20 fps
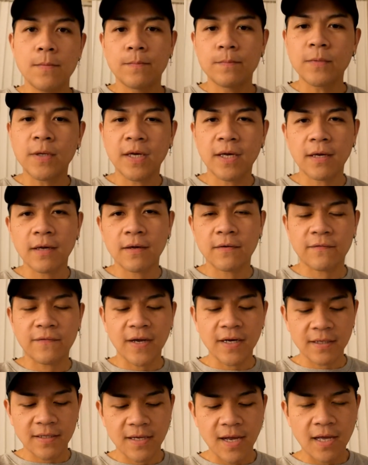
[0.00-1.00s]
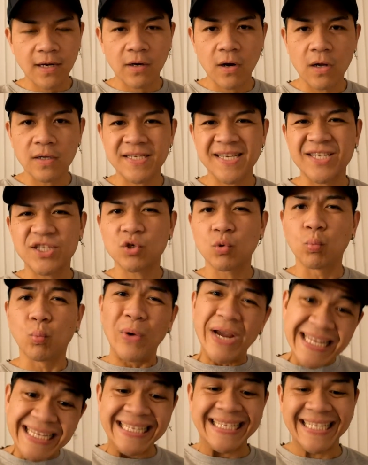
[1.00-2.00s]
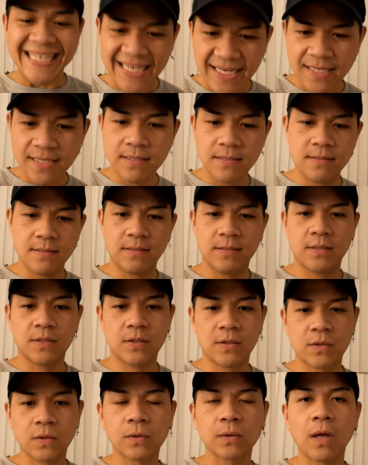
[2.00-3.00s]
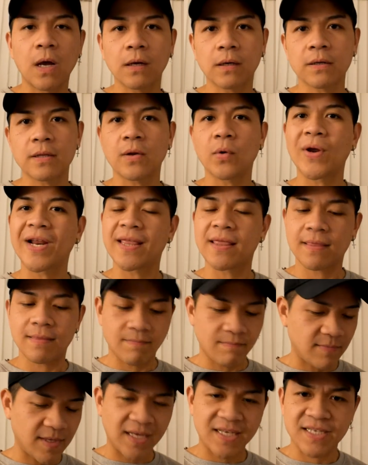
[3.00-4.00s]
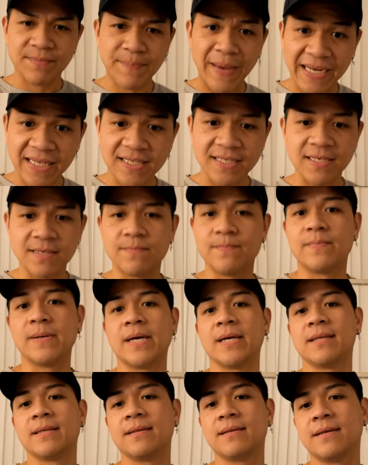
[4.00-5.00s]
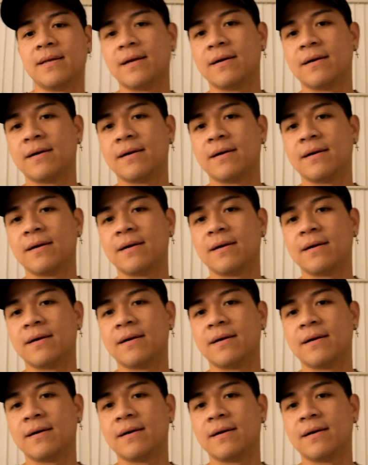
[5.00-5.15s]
Okay, finally got it all situated. Took longer than what I expected, but you